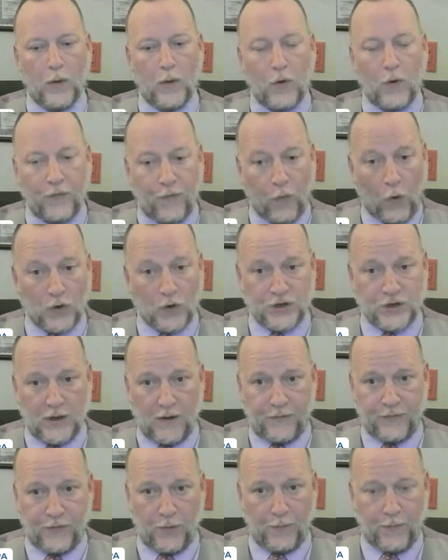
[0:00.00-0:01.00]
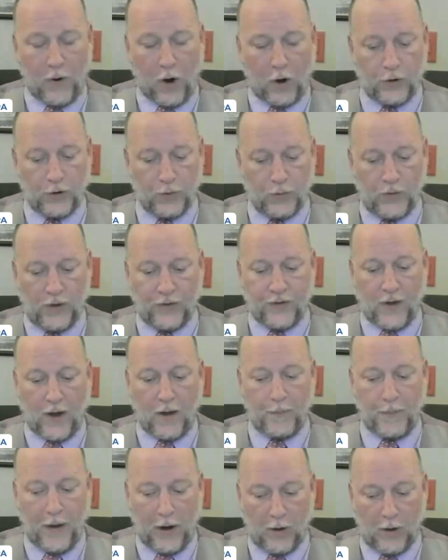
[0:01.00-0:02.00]
We were fortunate enough to partner with
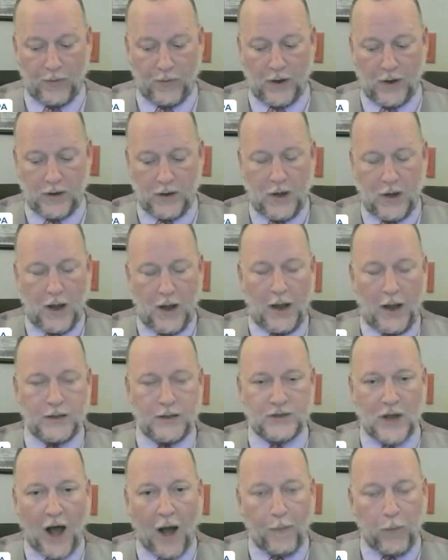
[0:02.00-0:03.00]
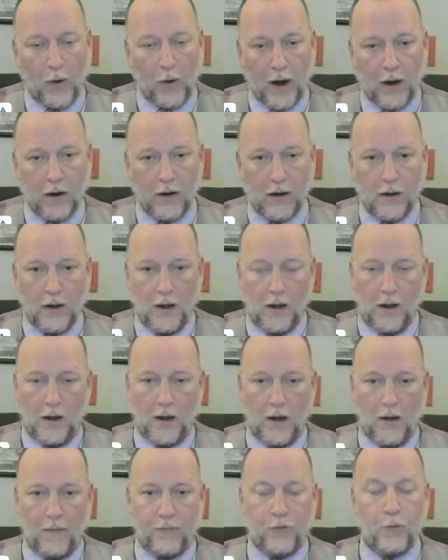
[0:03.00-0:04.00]
Parabit and Stopware,
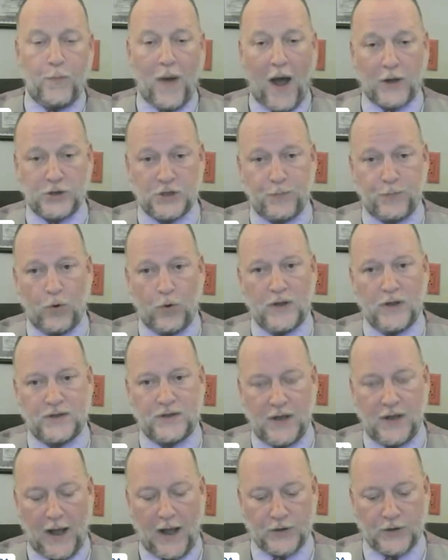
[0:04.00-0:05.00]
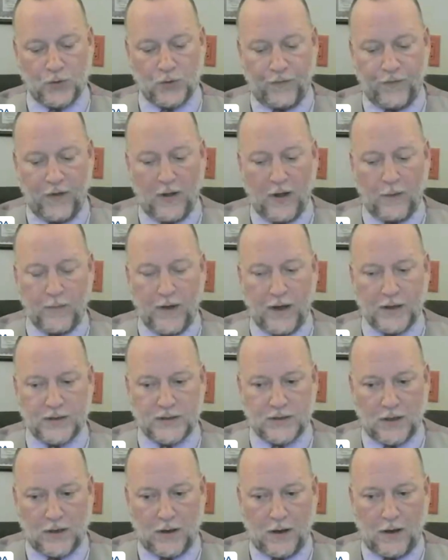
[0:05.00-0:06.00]
through Patches Points, the actual
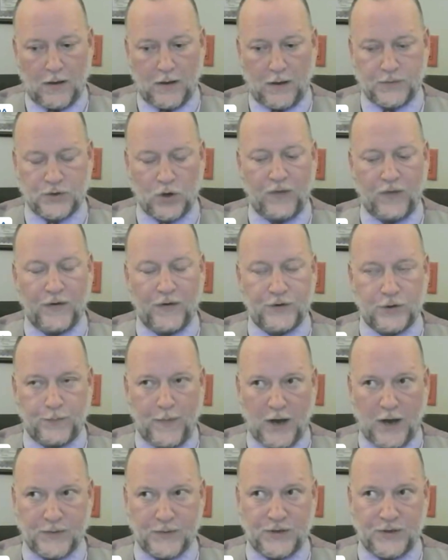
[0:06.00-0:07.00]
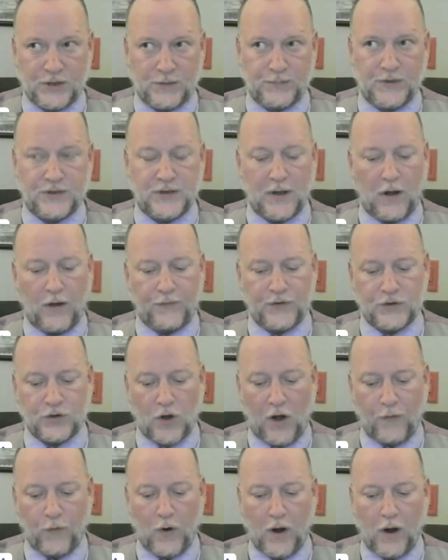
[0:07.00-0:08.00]
VMS, the visitor management system itself, the
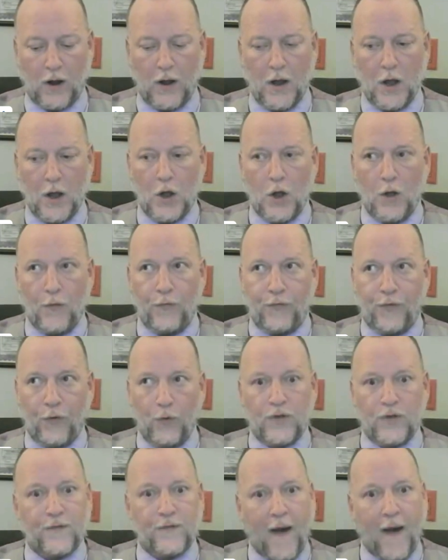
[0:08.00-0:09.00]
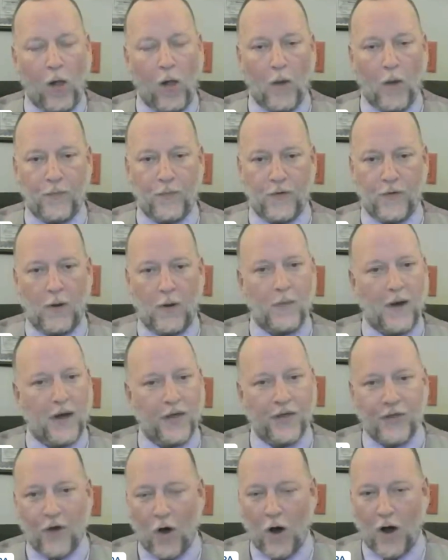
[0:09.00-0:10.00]
software, to develop
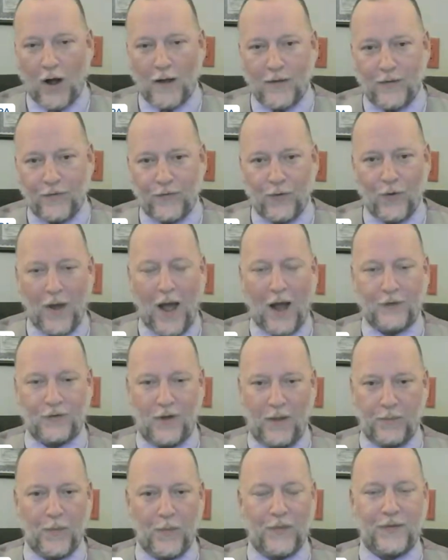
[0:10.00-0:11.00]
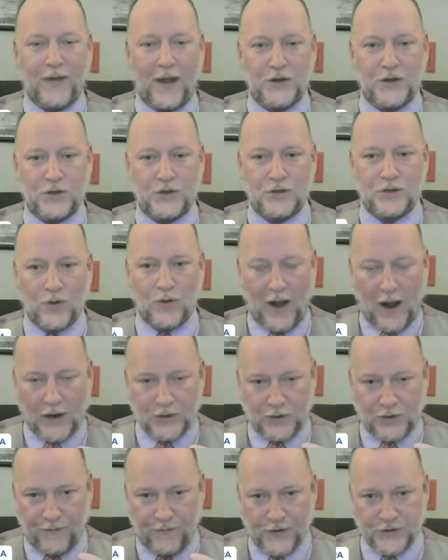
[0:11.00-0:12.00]
from a thought to actual implementation to
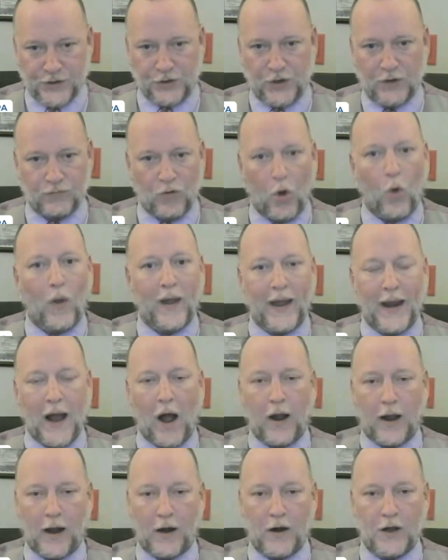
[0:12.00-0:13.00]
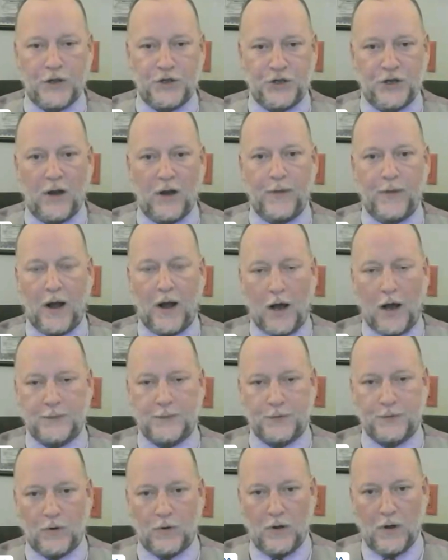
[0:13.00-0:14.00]
actually physically rolling it out here at GW
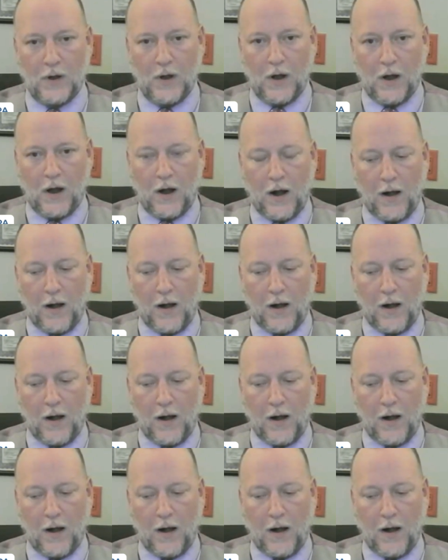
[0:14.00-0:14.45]
Hospital.